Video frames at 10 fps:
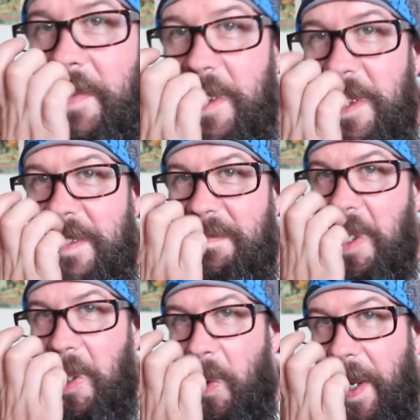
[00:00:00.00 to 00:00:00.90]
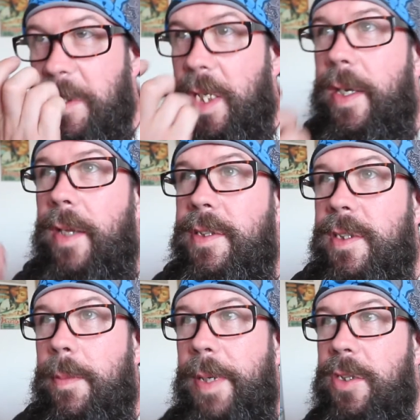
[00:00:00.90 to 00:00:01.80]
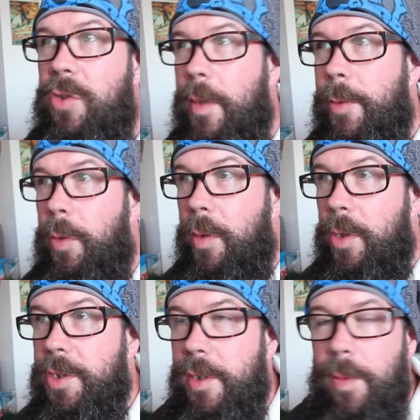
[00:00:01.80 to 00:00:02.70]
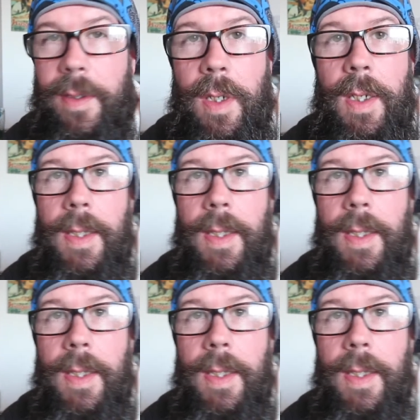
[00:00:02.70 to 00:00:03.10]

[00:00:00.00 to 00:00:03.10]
Just annoying. So, yeah, this is the bendy tripod. Want to watch this one.